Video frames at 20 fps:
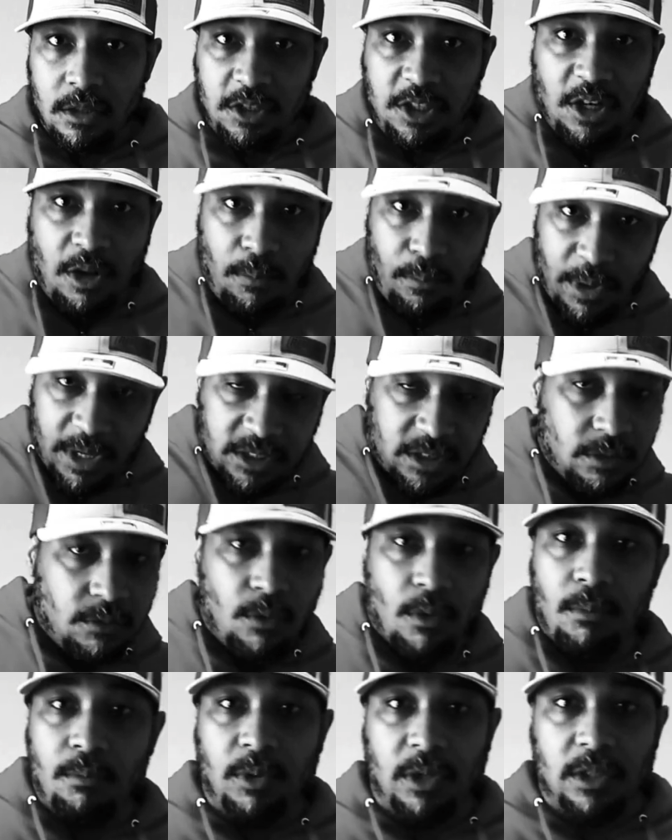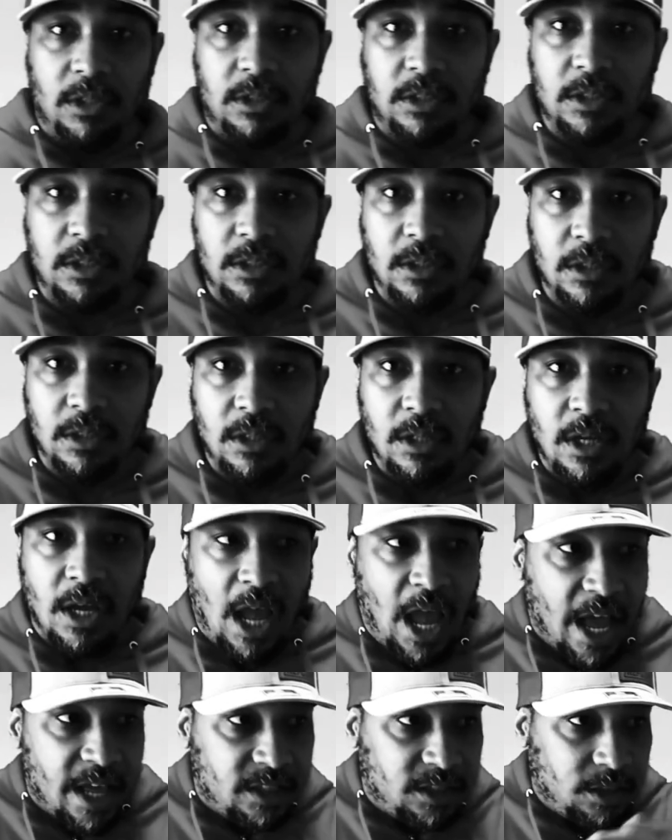To the best of your ability,
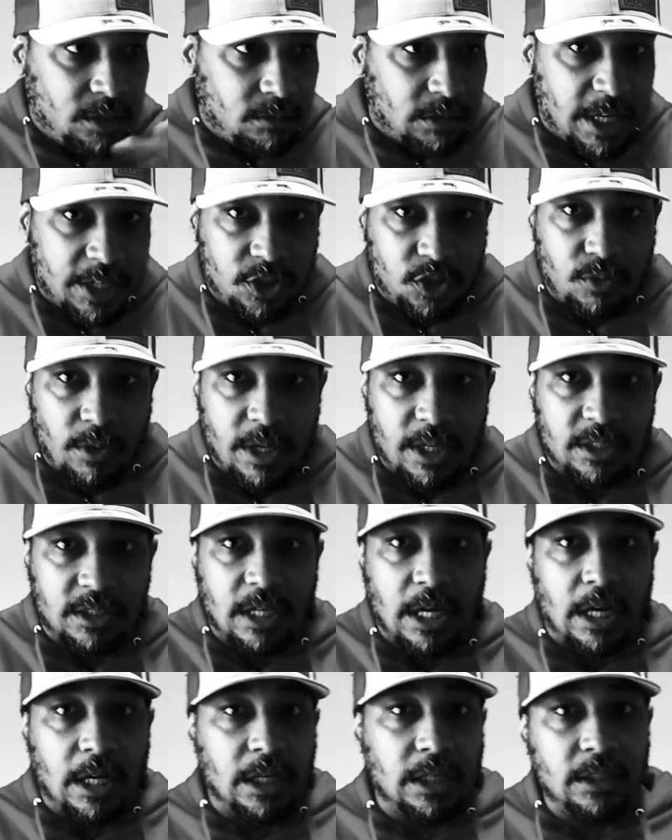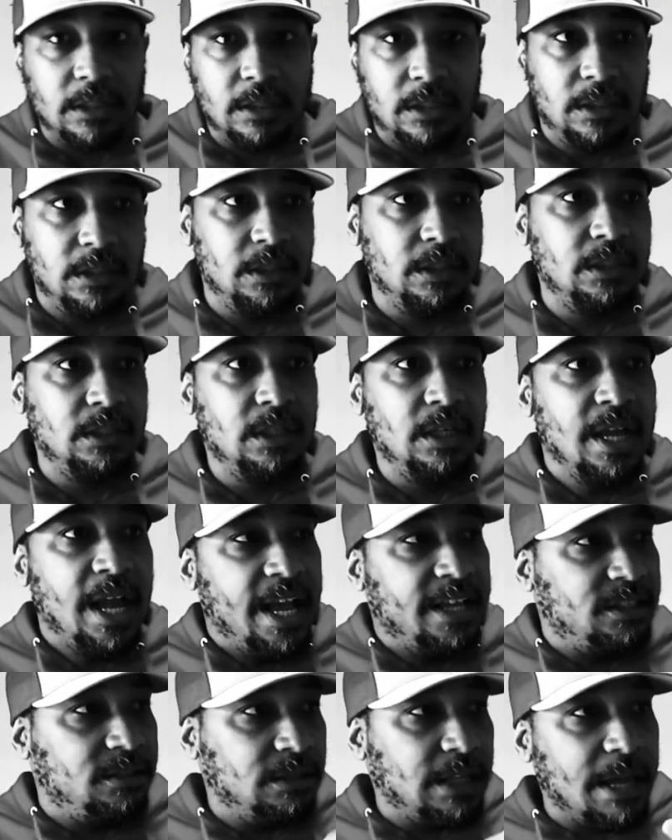until that threat is gone,
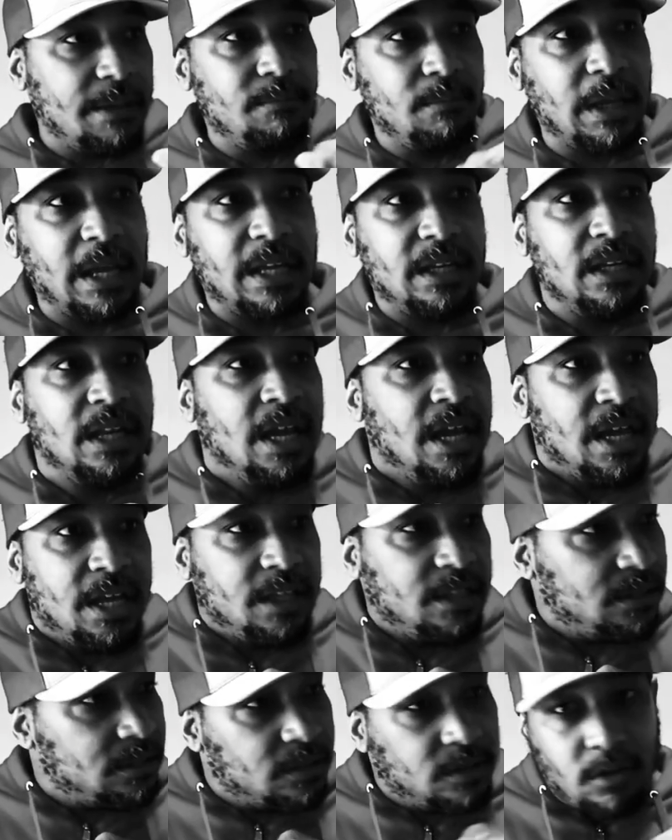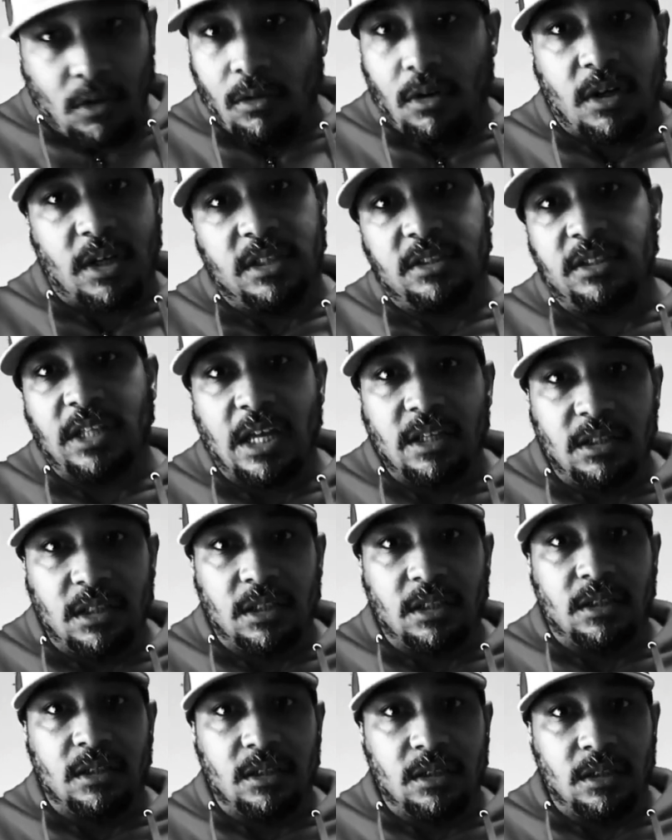until that man is no longer
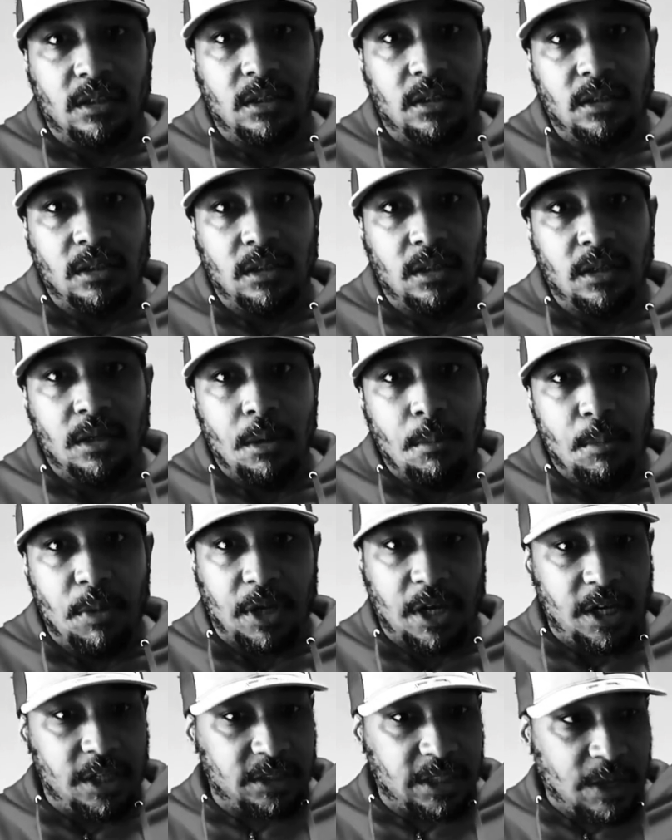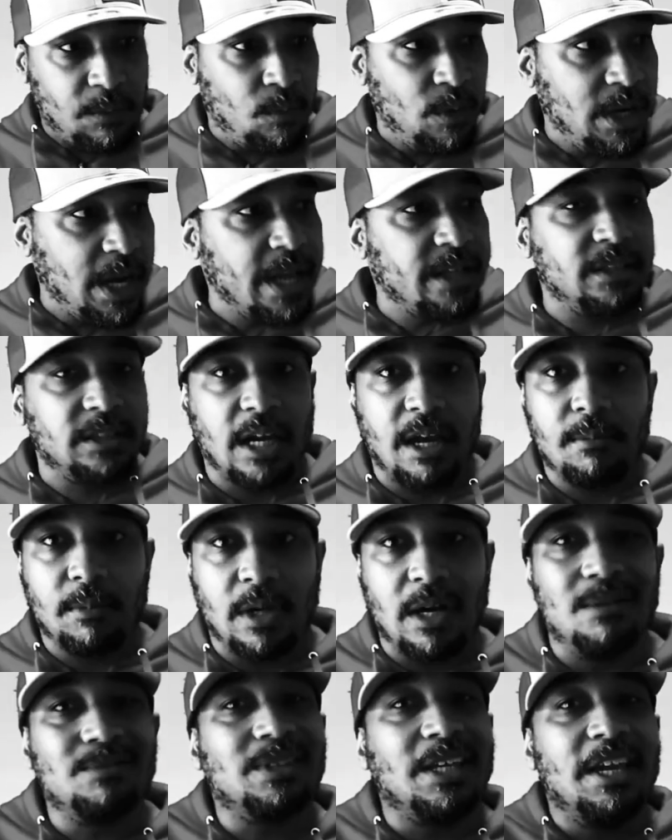standing. Because when that time
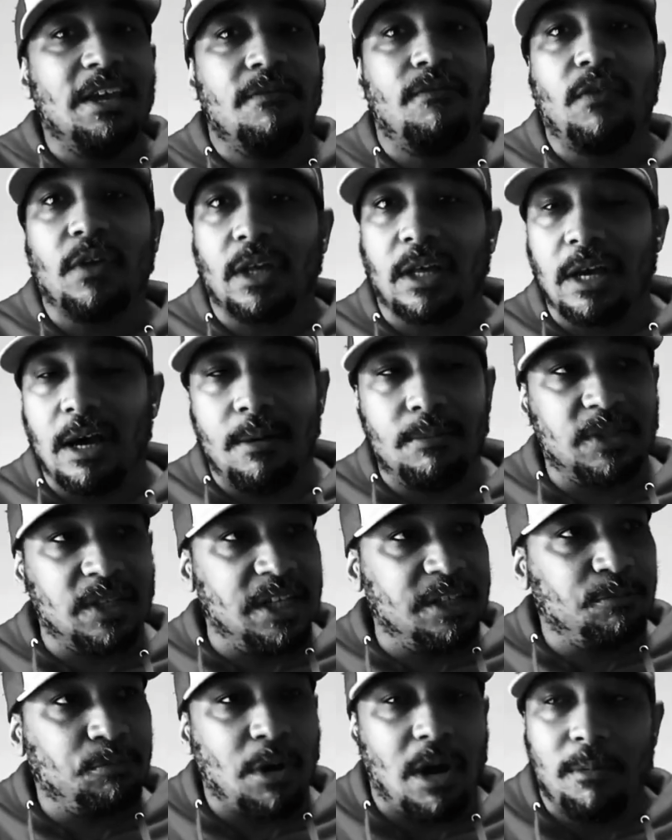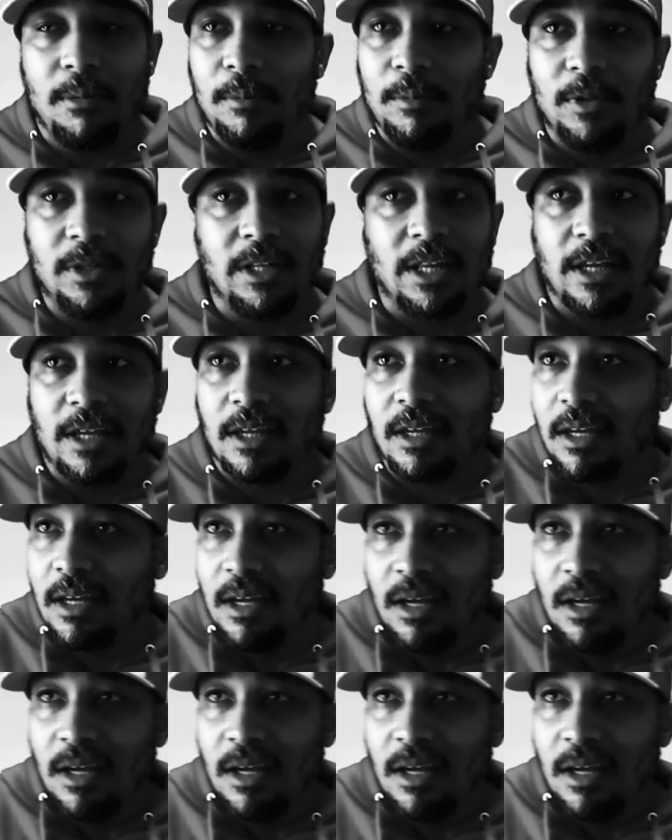comes, if it comes, and it's probably like